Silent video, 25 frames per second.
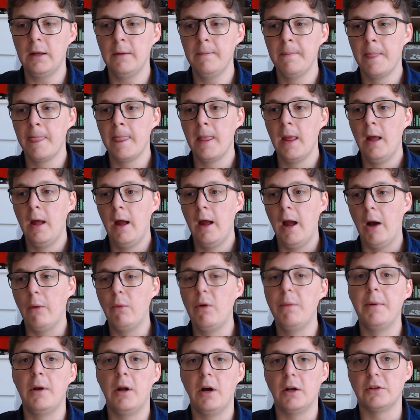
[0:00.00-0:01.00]
And
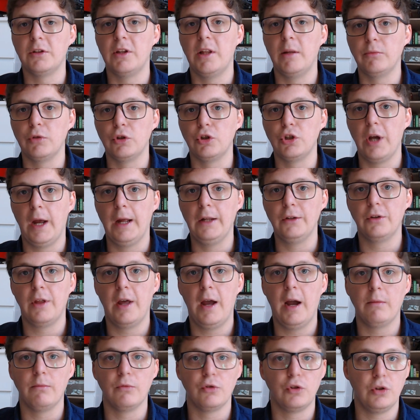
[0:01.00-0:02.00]
we've been asking them to change
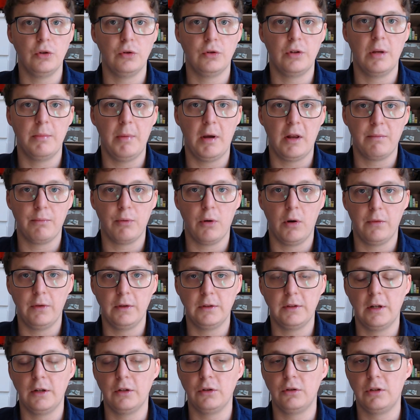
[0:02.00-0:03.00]
that and reduce the amount of
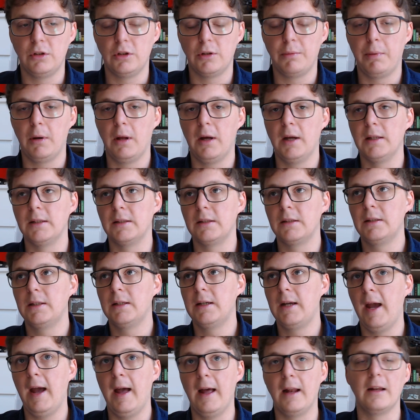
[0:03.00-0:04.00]
profits energy suppliers
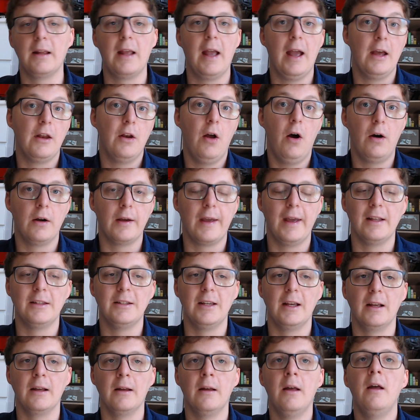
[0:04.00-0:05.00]
can get and are
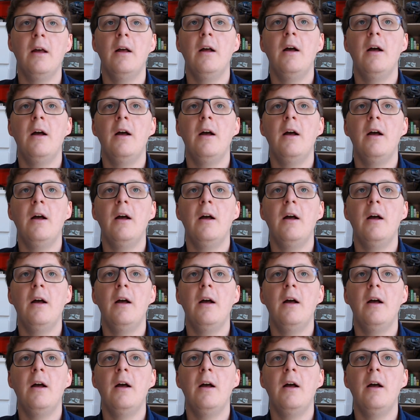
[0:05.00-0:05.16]
getting.